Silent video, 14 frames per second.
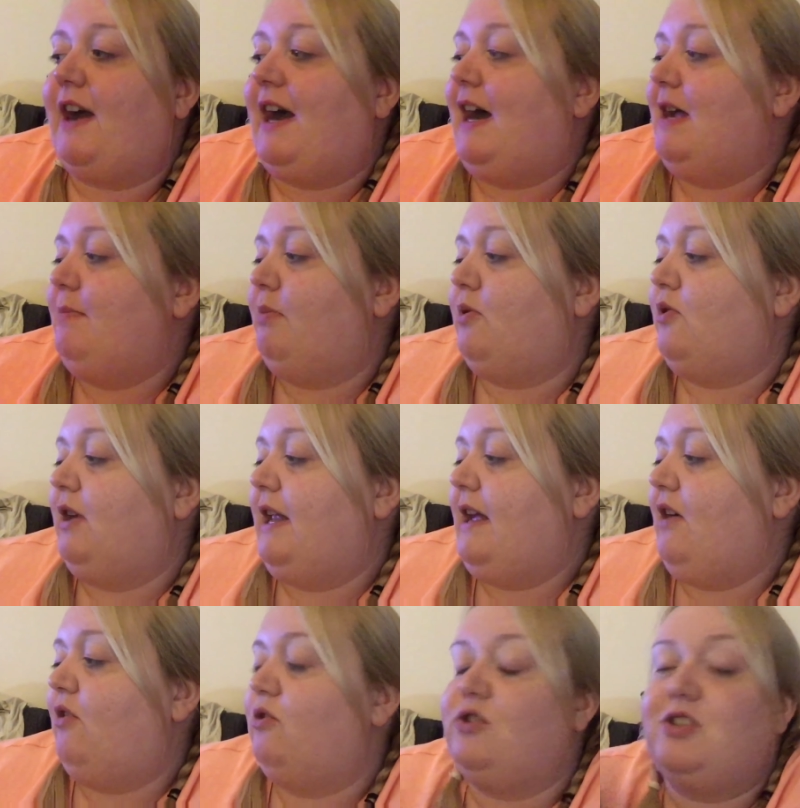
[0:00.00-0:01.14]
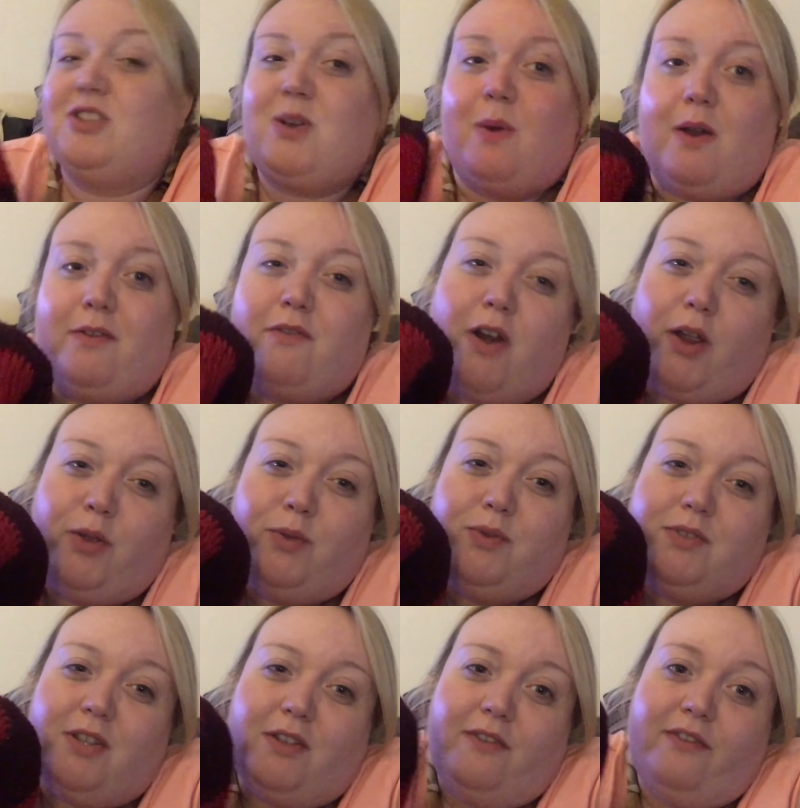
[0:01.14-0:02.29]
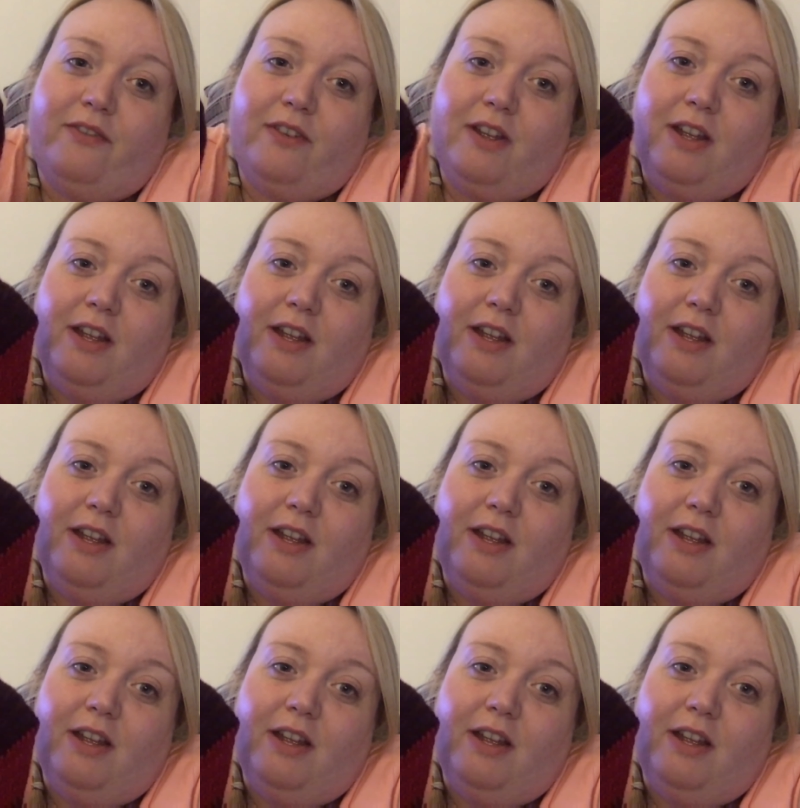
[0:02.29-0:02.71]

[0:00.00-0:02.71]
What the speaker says: eyeball it or just go off rows of,